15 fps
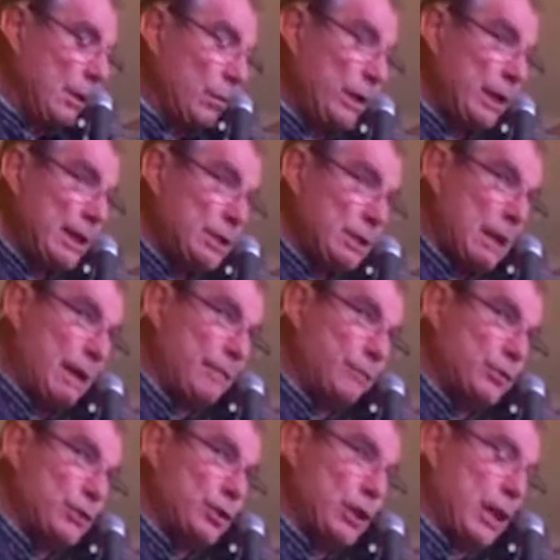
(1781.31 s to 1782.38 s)
We need to have
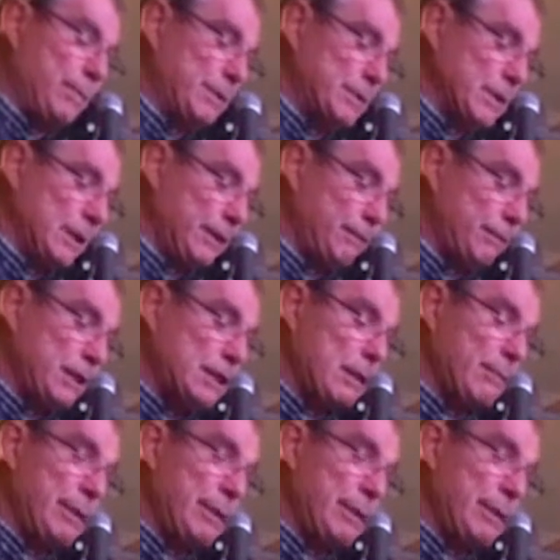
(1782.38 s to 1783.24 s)
cheaper deliveries.